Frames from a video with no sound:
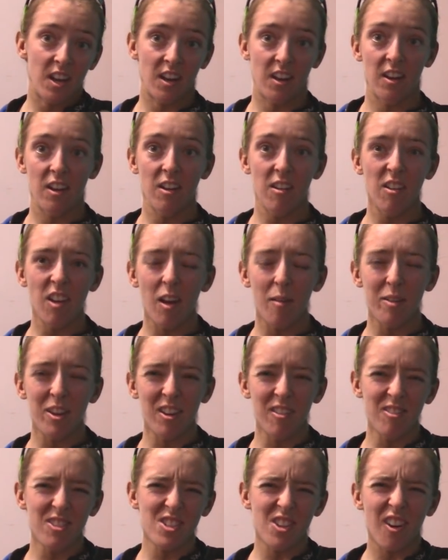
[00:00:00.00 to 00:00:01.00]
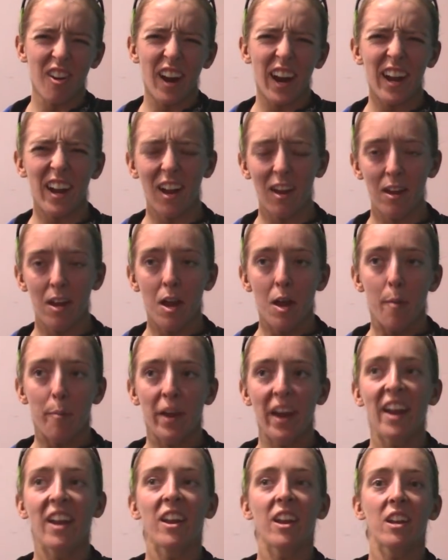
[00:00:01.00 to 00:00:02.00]
And it, I mean, it was all right. I
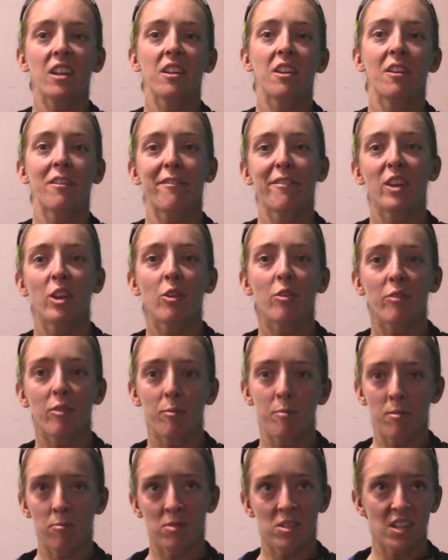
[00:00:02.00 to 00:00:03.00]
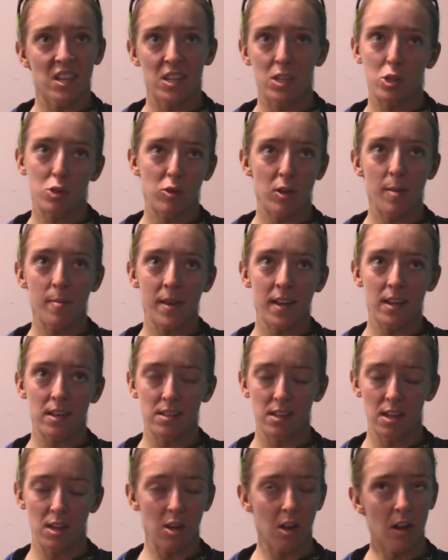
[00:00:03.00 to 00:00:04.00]
panicked in a few of them It was like screaming because
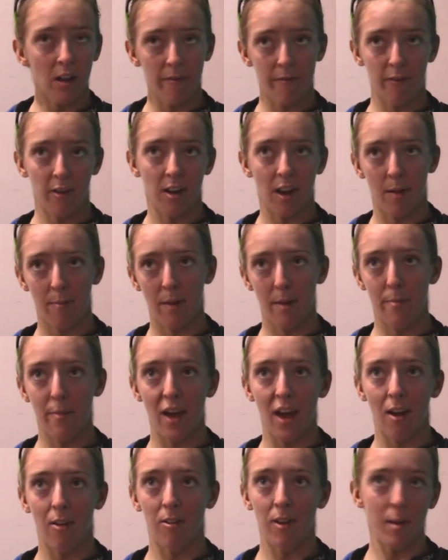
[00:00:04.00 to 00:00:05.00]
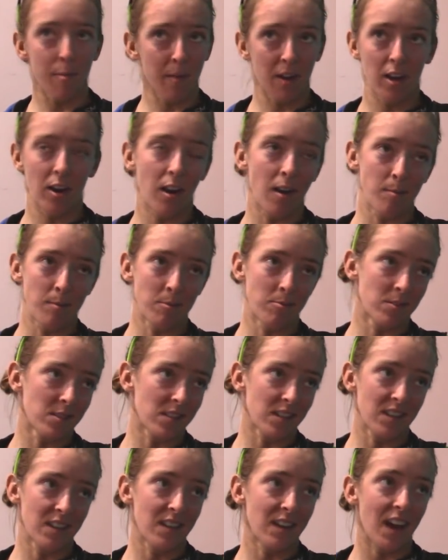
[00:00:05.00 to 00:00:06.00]
I thought I forgot my battery and my Garmin was
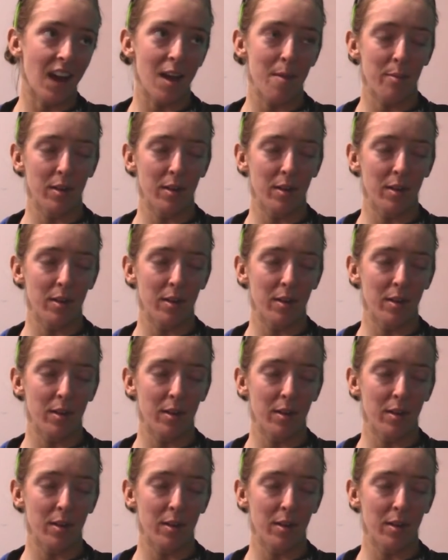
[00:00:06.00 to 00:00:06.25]
gonna die,